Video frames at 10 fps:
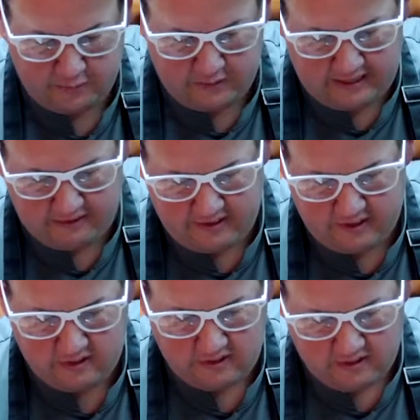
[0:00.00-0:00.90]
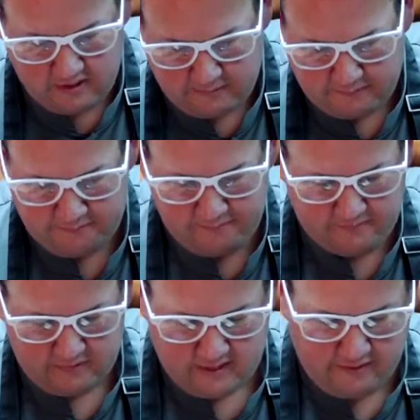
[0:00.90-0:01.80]
that we have here.
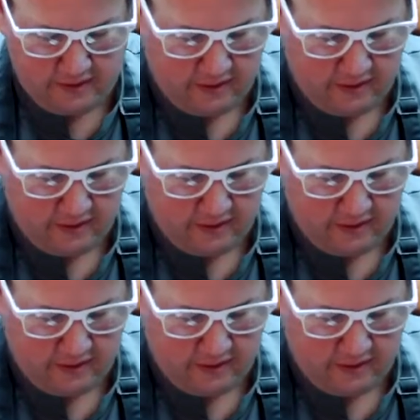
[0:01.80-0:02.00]
Give it